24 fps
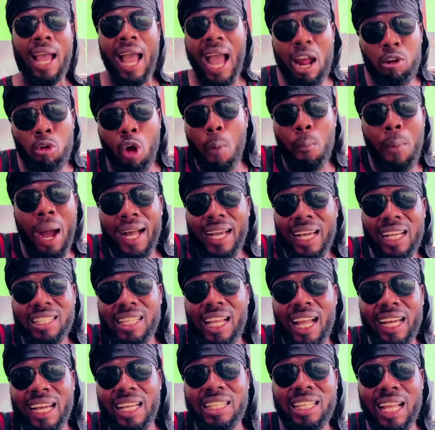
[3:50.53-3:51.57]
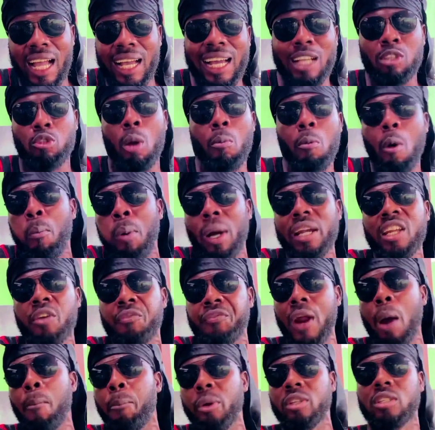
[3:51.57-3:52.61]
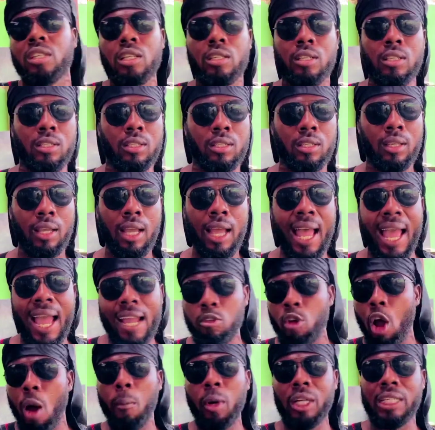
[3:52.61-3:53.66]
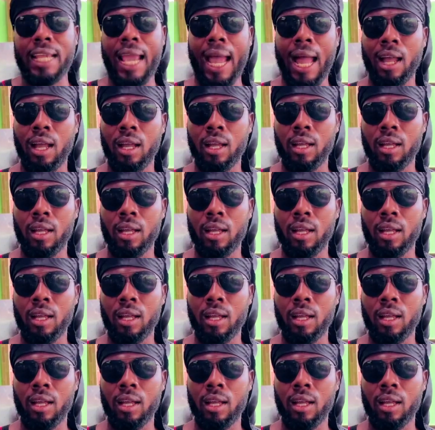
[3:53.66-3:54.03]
And no man Kasanka, some about different positions. And your modia.